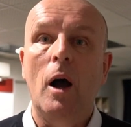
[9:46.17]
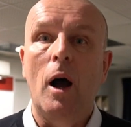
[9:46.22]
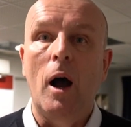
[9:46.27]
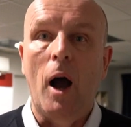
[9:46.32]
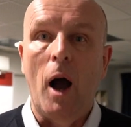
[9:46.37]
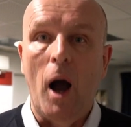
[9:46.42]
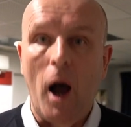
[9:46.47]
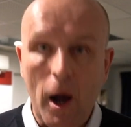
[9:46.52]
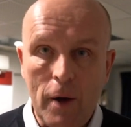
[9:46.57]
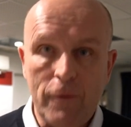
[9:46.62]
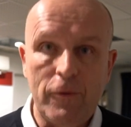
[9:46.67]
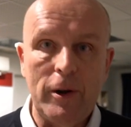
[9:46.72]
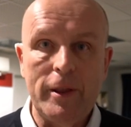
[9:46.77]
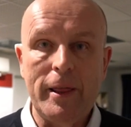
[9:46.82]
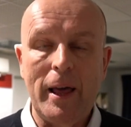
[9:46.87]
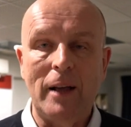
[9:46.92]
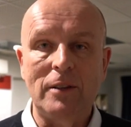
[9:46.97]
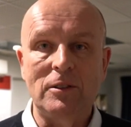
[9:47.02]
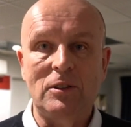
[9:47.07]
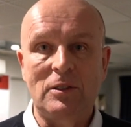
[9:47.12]
Hopefully
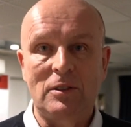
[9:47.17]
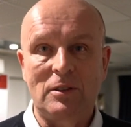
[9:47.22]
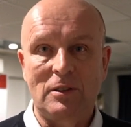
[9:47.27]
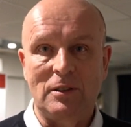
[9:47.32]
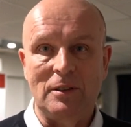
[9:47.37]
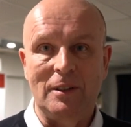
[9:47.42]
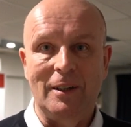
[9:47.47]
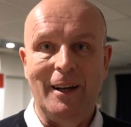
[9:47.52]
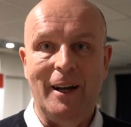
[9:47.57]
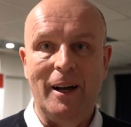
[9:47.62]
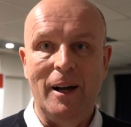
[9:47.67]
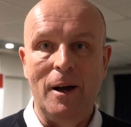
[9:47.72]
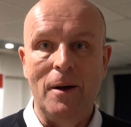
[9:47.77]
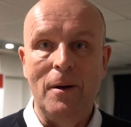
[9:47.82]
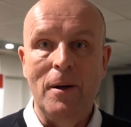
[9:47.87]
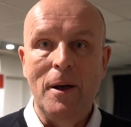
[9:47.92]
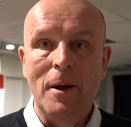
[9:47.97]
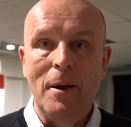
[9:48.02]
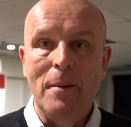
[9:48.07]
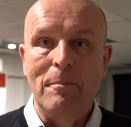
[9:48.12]
that's
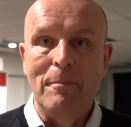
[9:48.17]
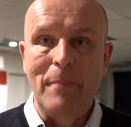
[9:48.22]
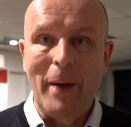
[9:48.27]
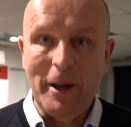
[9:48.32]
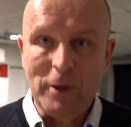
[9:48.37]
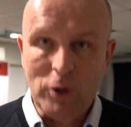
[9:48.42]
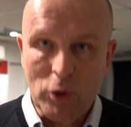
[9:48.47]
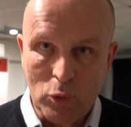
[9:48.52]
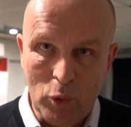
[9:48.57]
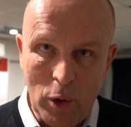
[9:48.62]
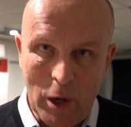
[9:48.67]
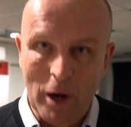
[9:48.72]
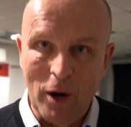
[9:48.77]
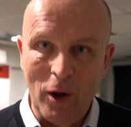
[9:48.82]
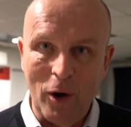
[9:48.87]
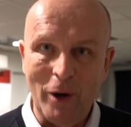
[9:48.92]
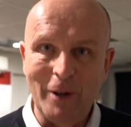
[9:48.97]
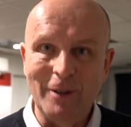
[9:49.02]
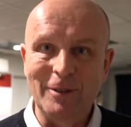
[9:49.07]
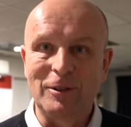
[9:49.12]
made you
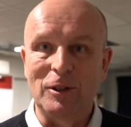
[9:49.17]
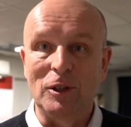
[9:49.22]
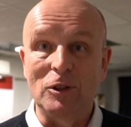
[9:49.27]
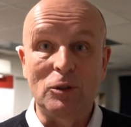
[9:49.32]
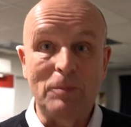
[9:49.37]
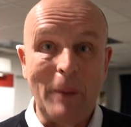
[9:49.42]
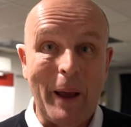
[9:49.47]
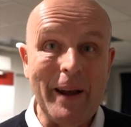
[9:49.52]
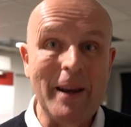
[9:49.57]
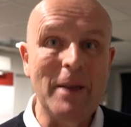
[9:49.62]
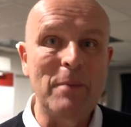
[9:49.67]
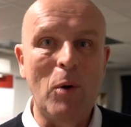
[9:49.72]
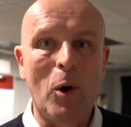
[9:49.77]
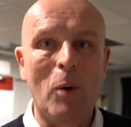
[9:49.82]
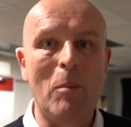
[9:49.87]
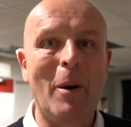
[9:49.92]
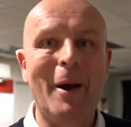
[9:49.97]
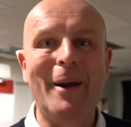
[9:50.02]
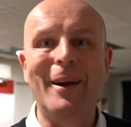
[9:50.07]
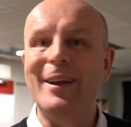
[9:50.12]
realise that spending more
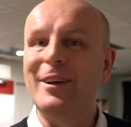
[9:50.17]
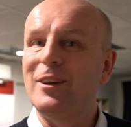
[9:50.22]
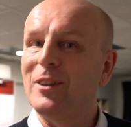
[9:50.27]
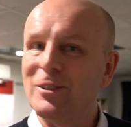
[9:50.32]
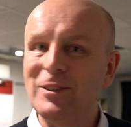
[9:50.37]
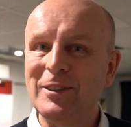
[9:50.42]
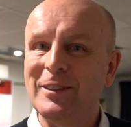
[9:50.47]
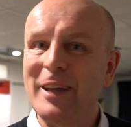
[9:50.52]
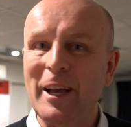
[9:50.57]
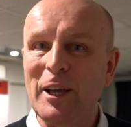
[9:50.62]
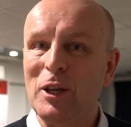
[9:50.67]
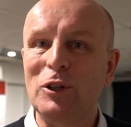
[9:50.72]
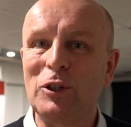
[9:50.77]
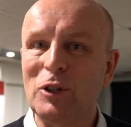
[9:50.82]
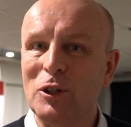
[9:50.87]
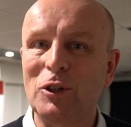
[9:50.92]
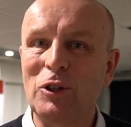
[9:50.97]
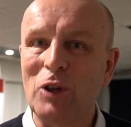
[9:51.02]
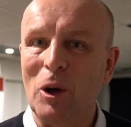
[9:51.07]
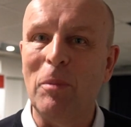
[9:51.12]
money doesn't get you to
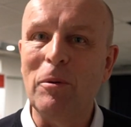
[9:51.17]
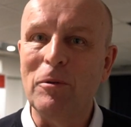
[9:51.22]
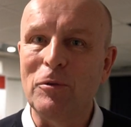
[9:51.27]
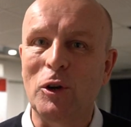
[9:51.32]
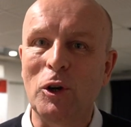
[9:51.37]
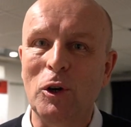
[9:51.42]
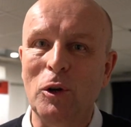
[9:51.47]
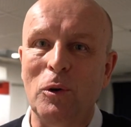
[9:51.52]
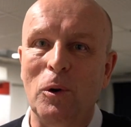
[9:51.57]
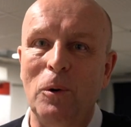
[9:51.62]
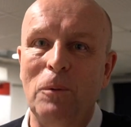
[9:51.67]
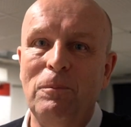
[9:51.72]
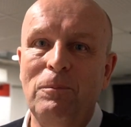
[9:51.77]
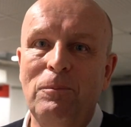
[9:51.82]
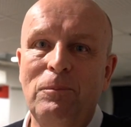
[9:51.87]
the top of Google.